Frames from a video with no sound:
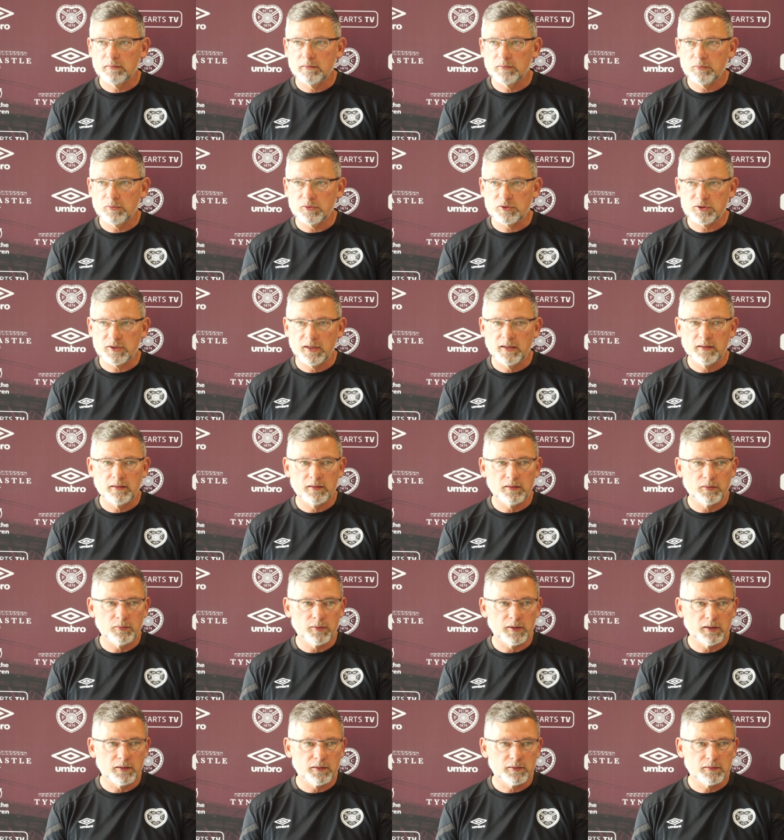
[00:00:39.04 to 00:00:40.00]
towards the end
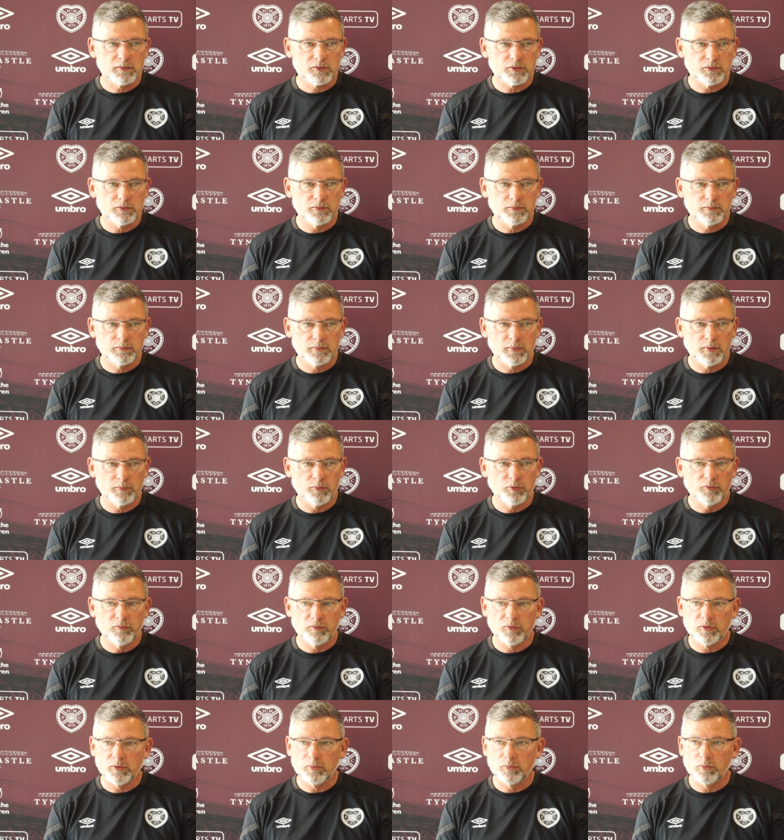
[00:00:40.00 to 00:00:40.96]
of the week. So I'm
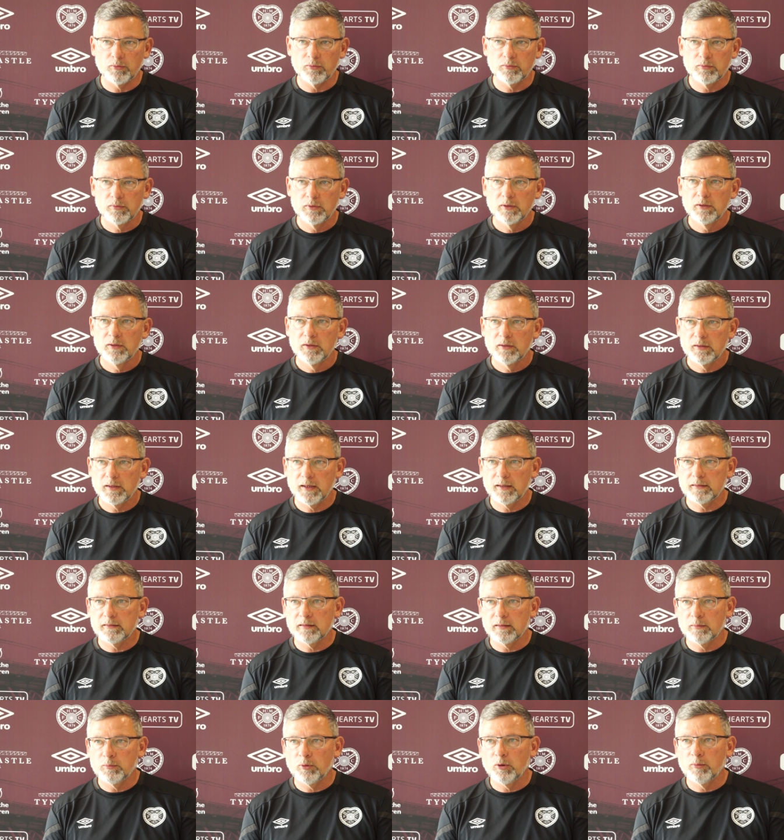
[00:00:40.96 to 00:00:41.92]
hopeful that we'll
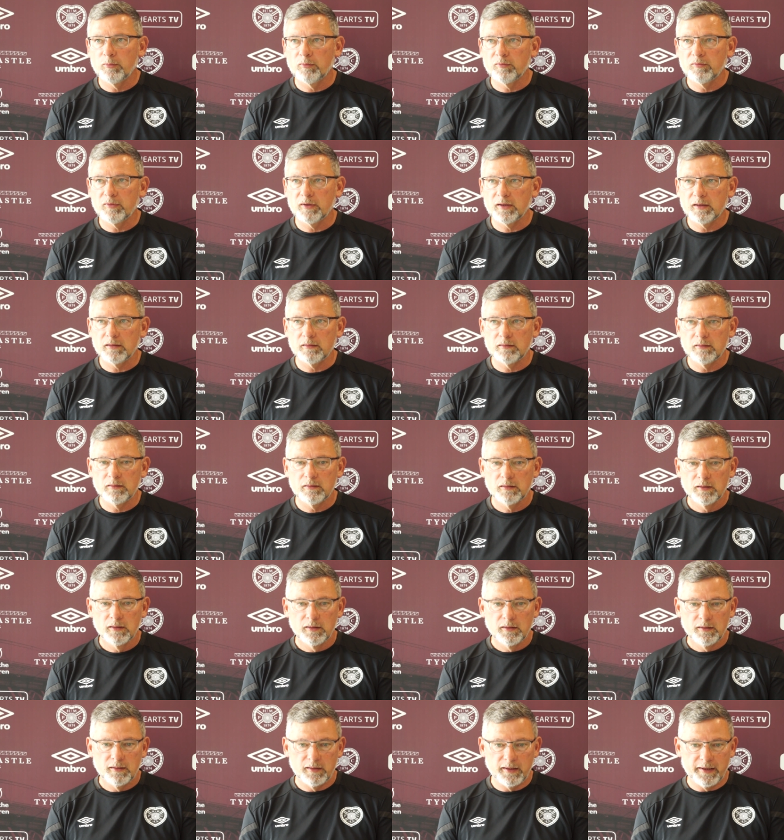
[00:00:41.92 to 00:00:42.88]
get to the bottom of it, and
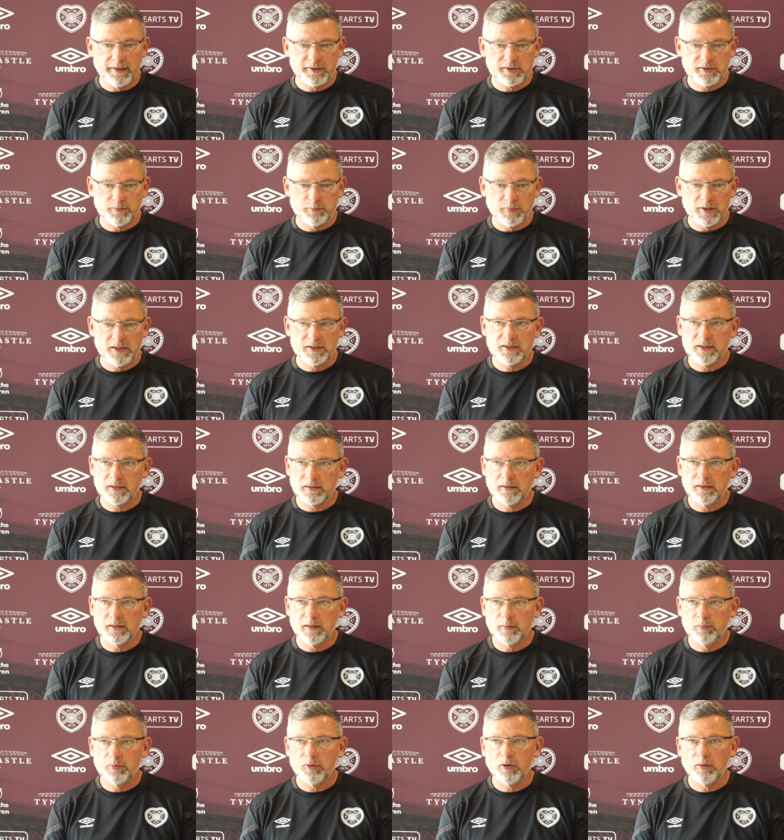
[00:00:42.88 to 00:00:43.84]
that's
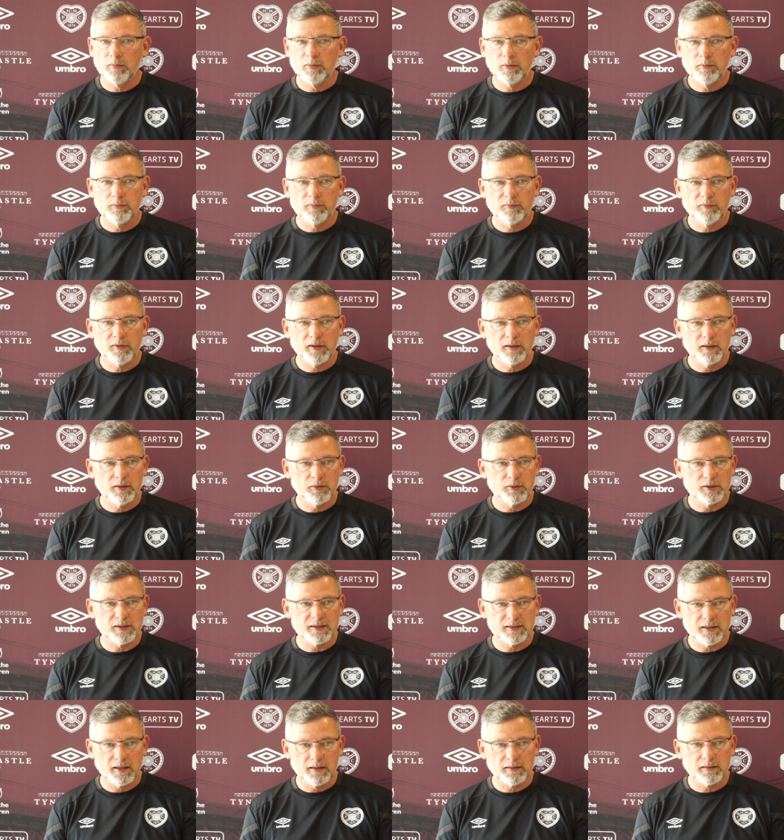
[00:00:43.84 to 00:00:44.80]
basically the problem: find out
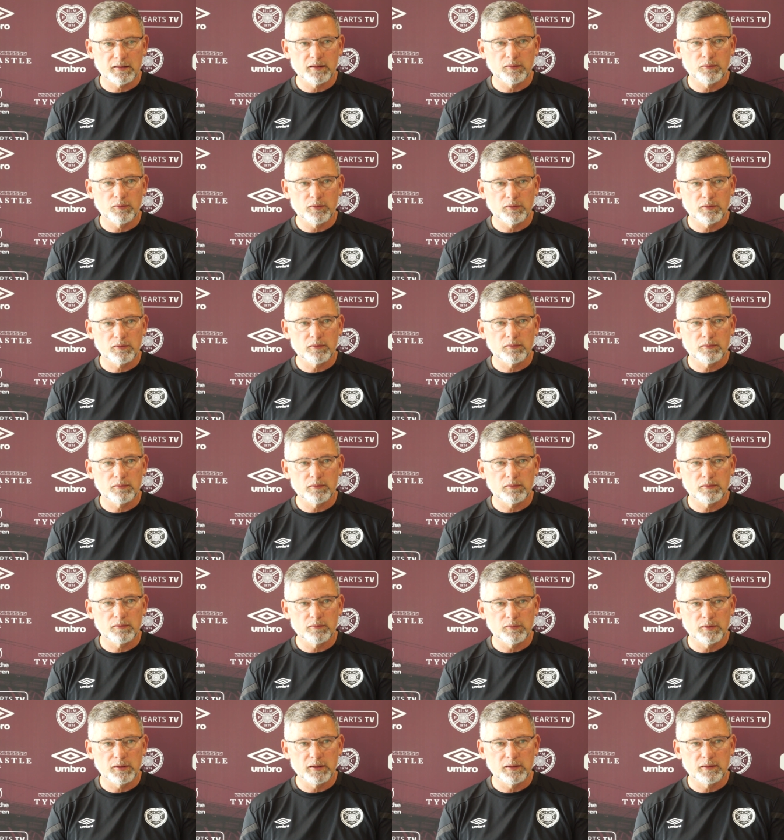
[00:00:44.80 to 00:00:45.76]
exactly what
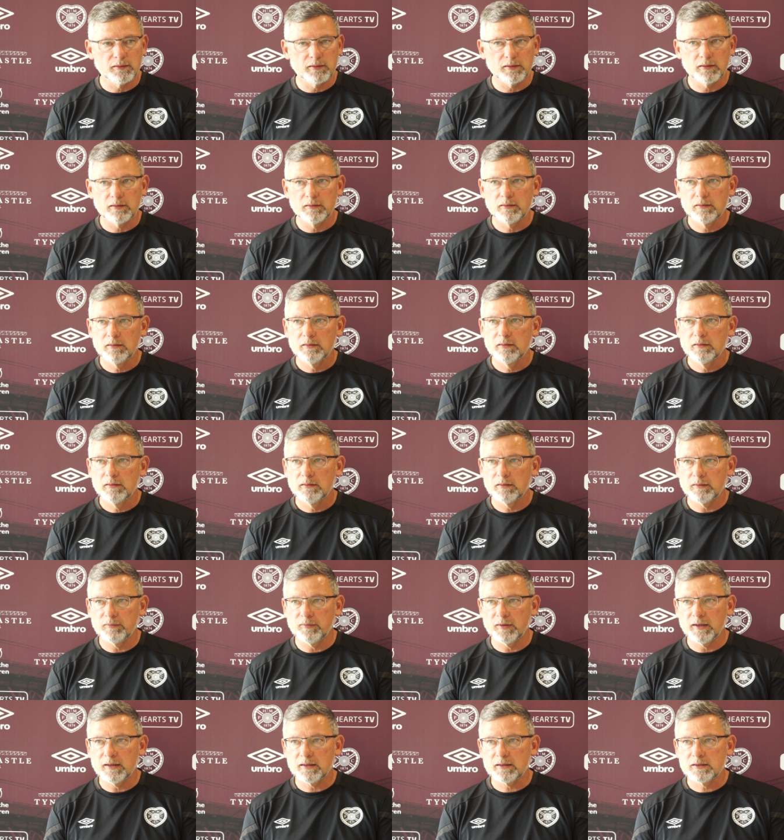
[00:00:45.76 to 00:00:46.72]
what we need to
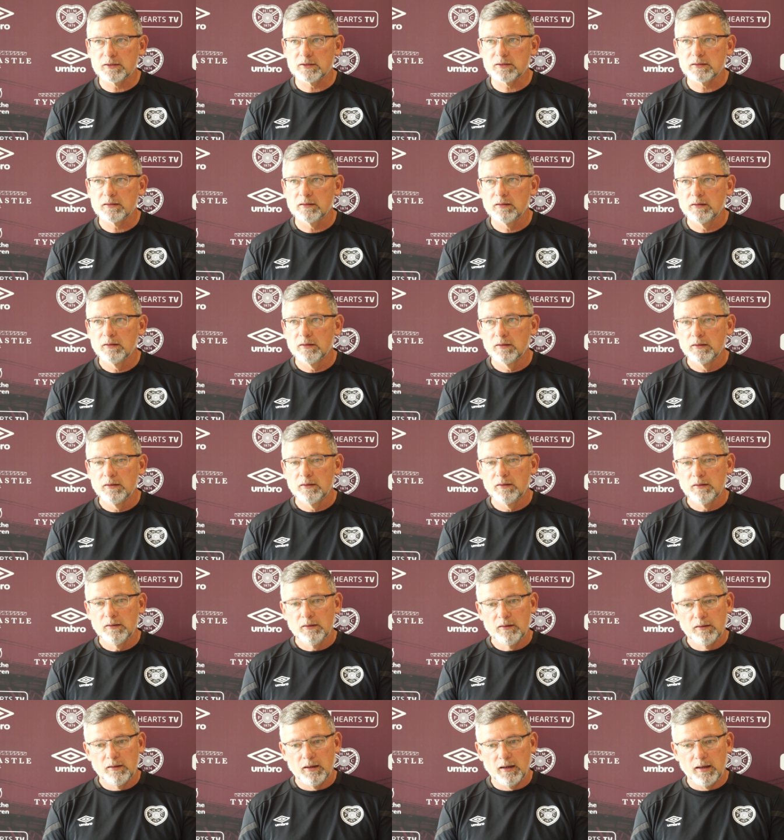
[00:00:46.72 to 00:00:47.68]
to fix.
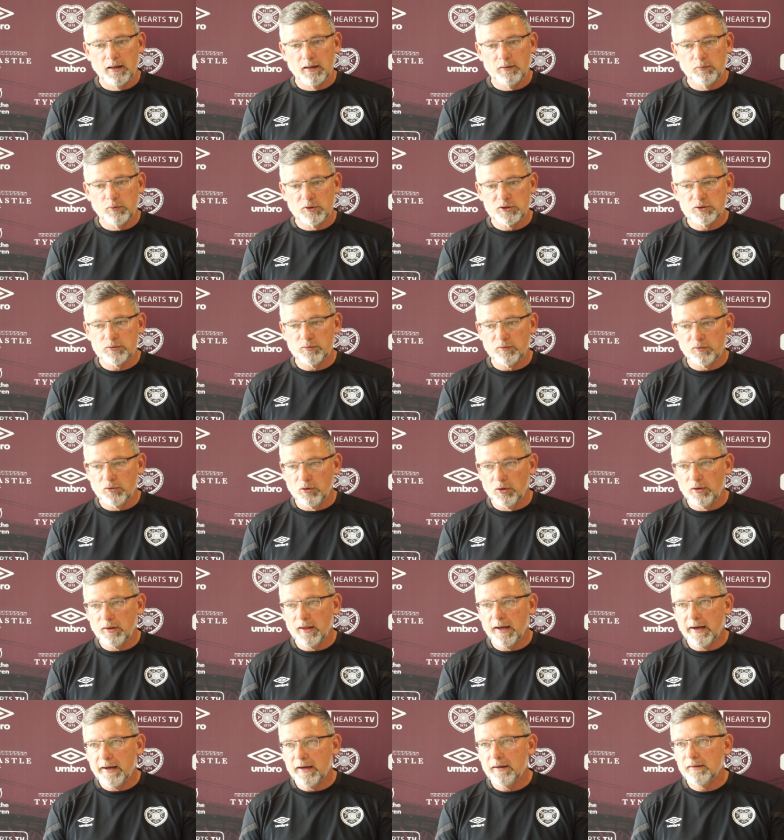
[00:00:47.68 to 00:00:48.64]
And once we've
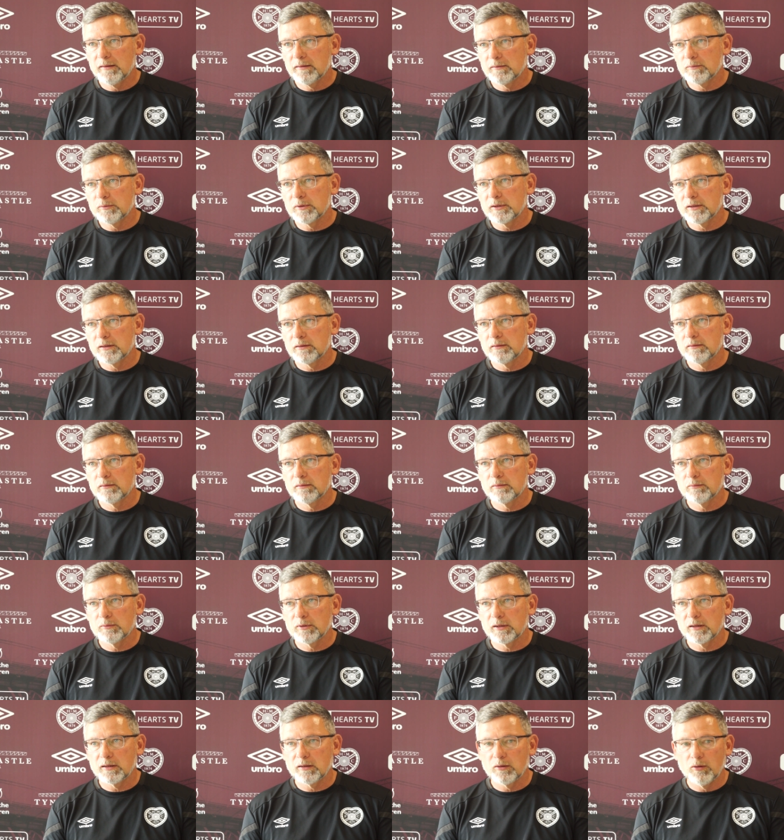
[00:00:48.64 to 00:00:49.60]
got that, we
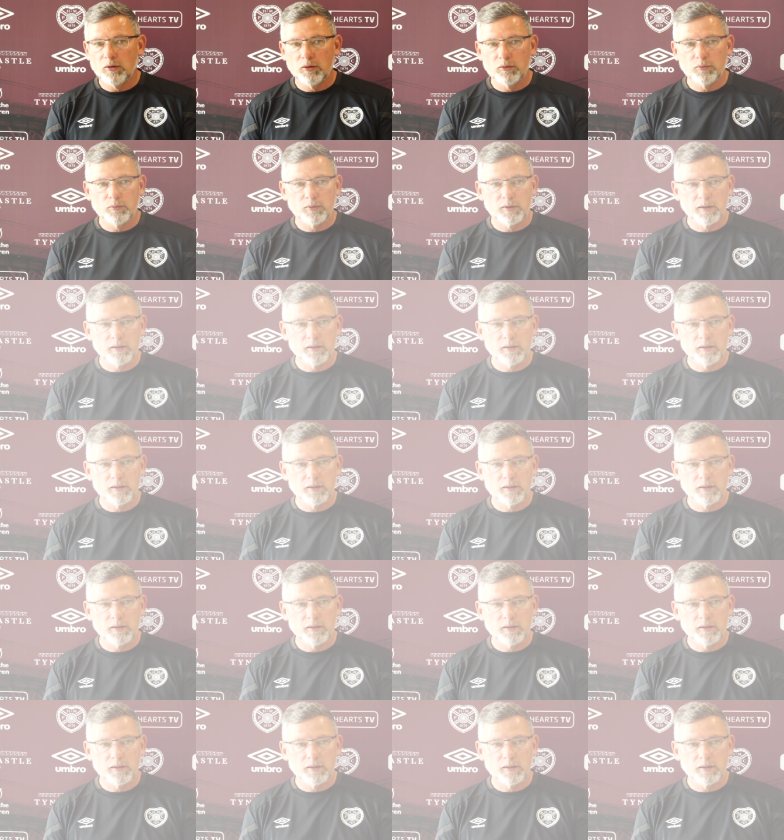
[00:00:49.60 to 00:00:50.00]
can we can get on